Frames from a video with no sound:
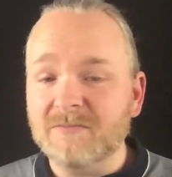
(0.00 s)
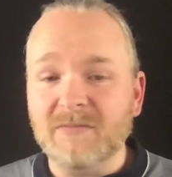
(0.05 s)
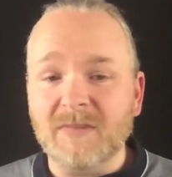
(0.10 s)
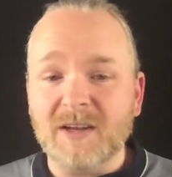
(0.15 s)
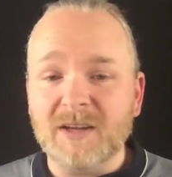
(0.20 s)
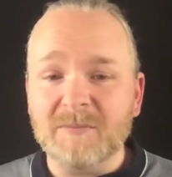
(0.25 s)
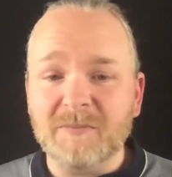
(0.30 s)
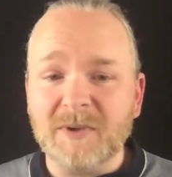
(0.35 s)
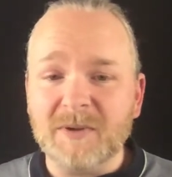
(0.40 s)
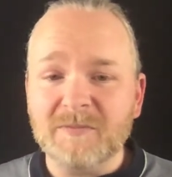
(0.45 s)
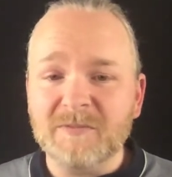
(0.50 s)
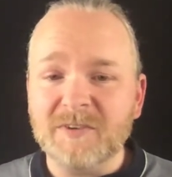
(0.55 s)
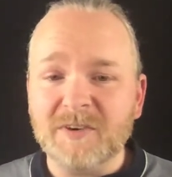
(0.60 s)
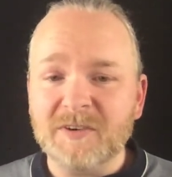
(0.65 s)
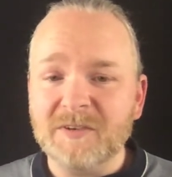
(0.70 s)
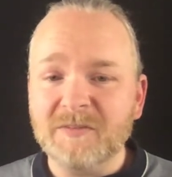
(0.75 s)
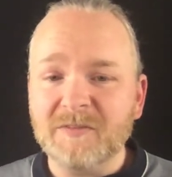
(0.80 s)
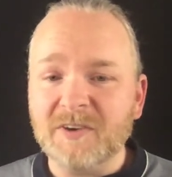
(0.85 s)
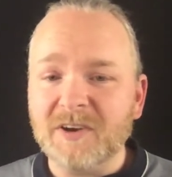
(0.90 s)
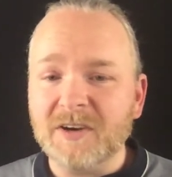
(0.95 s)
I'm
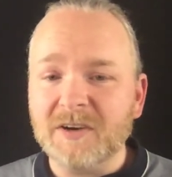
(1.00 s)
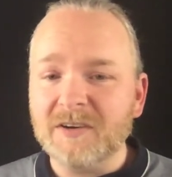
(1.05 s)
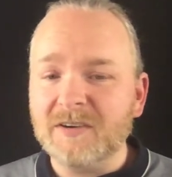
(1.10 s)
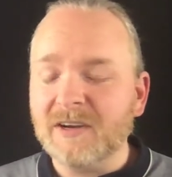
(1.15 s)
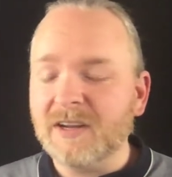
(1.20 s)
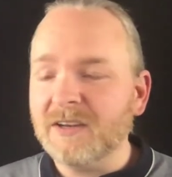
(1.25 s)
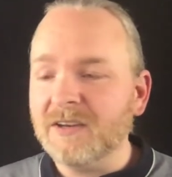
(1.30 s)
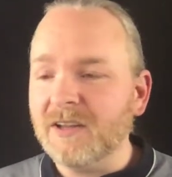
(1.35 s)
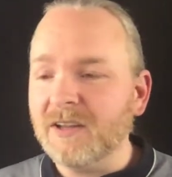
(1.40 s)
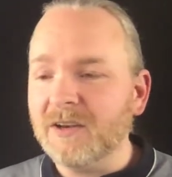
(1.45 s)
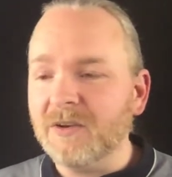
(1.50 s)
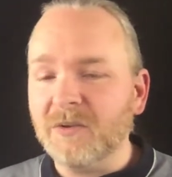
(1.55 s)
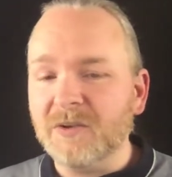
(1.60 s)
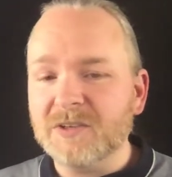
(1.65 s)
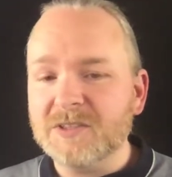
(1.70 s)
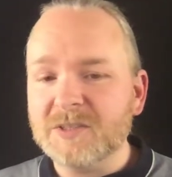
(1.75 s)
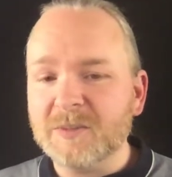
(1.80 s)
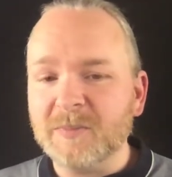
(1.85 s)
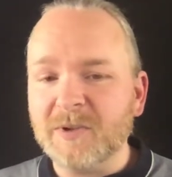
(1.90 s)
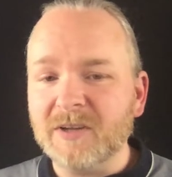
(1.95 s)
very fair and
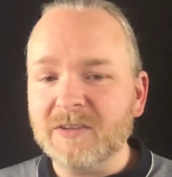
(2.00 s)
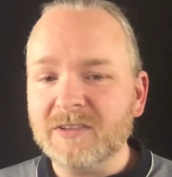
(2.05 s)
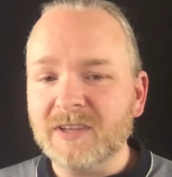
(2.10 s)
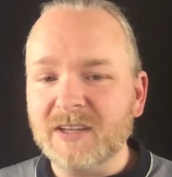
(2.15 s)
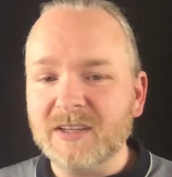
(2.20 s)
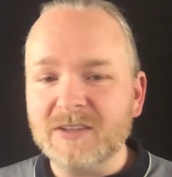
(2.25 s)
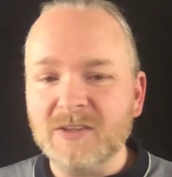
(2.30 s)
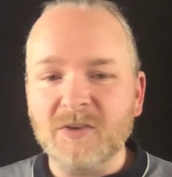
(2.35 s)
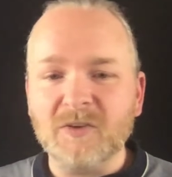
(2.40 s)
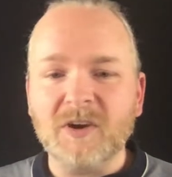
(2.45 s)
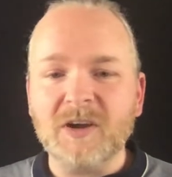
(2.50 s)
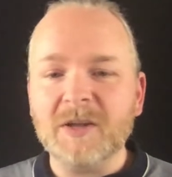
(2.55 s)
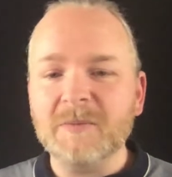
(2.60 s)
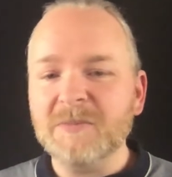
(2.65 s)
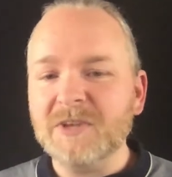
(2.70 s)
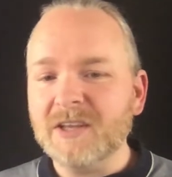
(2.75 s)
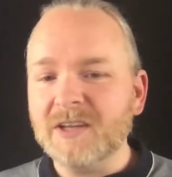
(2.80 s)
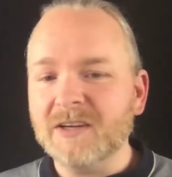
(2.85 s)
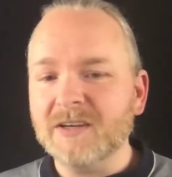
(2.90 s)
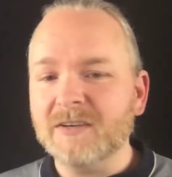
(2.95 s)
honest about that. No, I'm
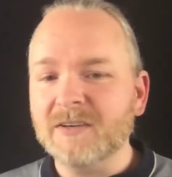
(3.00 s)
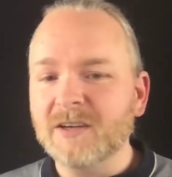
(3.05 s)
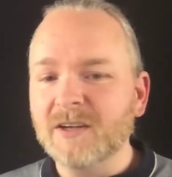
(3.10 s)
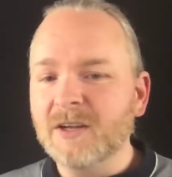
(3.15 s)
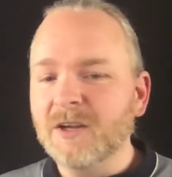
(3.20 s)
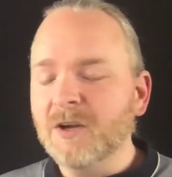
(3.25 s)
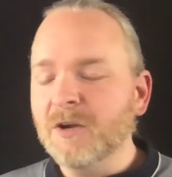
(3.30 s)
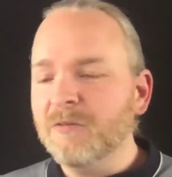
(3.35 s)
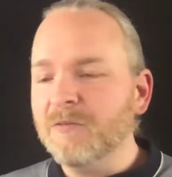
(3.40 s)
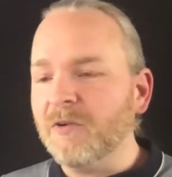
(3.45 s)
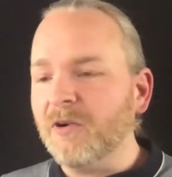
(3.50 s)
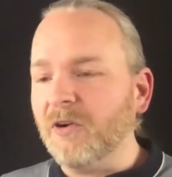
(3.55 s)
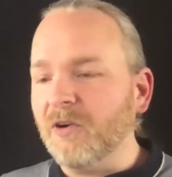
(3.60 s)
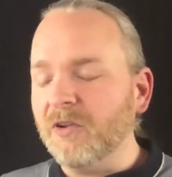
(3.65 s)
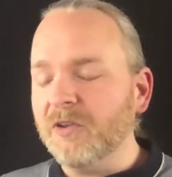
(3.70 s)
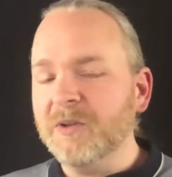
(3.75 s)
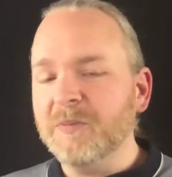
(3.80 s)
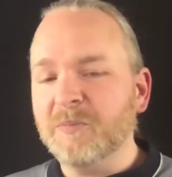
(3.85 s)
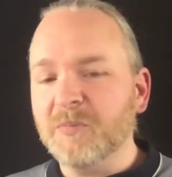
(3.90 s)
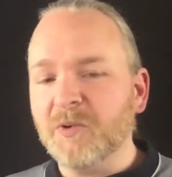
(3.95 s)
here for all
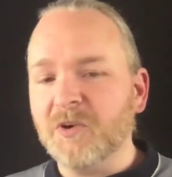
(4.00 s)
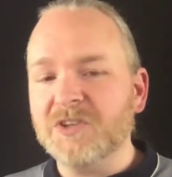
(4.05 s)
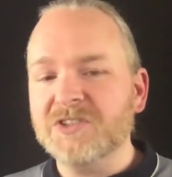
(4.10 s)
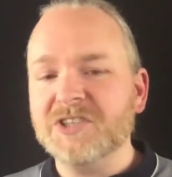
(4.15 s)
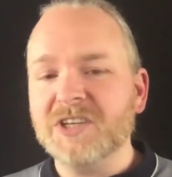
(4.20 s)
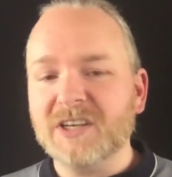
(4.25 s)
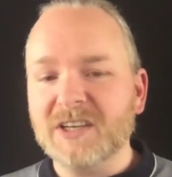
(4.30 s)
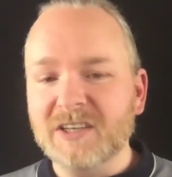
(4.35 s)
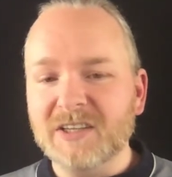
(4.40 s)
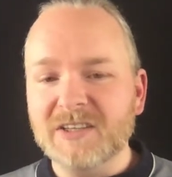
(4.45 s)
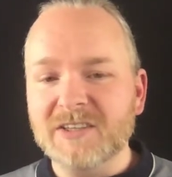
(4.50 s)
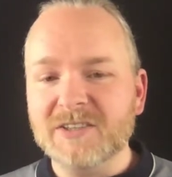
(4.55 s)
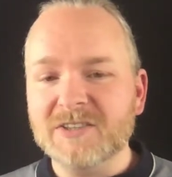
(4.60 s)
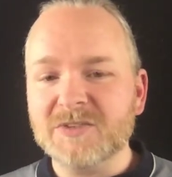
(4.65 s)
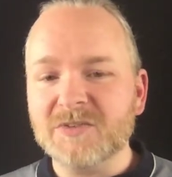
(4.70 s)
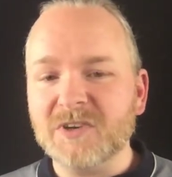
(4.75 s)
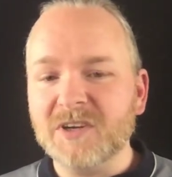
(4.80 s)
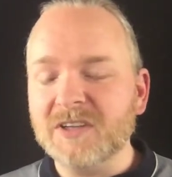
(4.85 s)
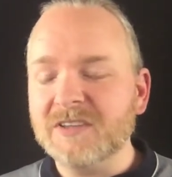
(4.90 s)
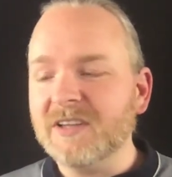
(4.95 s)
the project
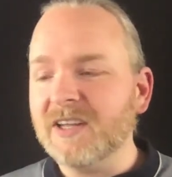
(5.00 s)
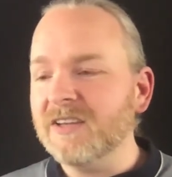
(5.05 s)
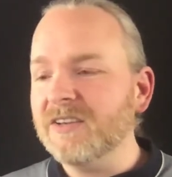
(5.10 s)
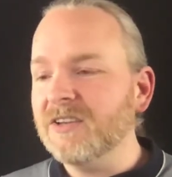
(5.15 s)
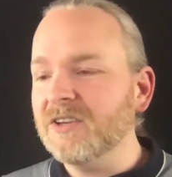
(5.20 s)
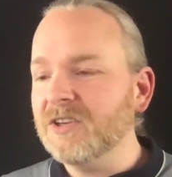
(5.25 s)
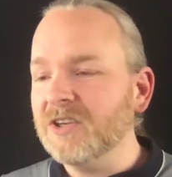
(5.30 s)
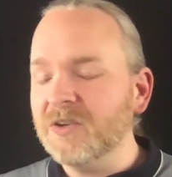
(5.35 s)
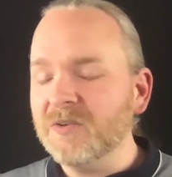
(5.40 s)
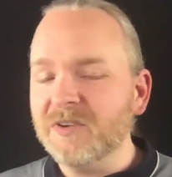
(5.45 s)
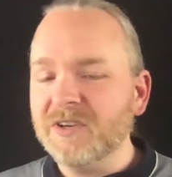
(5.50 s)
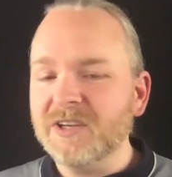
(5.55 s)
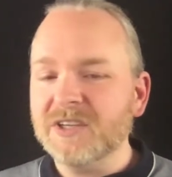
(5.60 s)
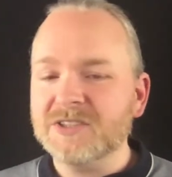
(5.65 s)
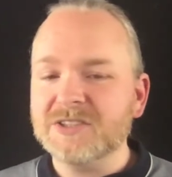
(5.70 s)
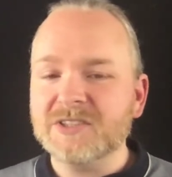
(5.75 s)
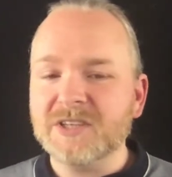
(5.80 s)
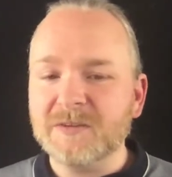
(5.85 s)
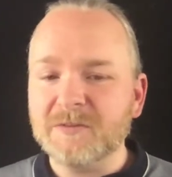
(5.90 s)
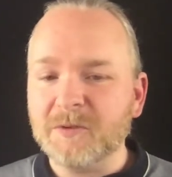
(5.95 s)
leaders, right? And the new
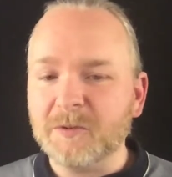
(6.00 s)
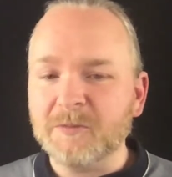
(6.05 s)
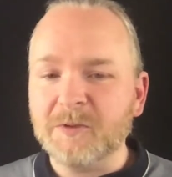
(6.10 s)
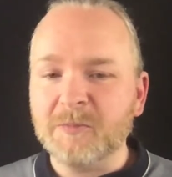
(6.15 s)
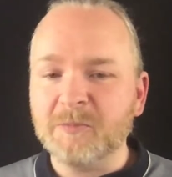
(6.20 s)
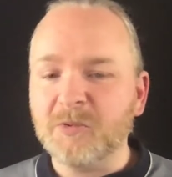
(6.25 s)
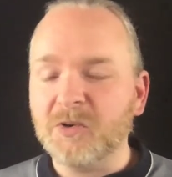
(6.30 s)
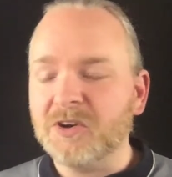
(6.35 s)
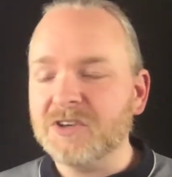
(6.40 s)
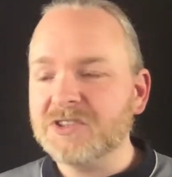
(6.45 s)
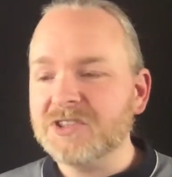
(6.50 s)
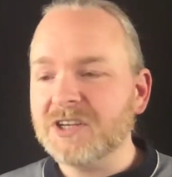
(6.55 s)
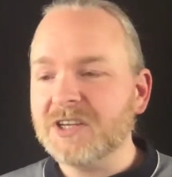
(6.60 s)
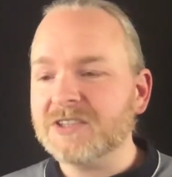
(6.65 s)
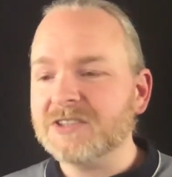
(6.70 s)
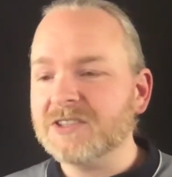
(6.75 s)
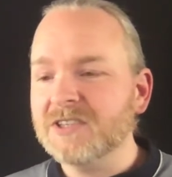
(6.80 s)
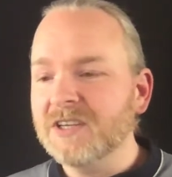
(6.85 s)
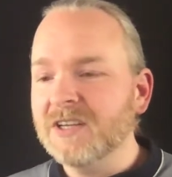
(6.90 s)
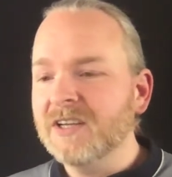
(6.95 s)
initiative of the
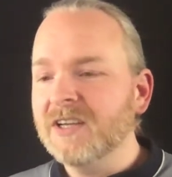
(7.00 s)
projects.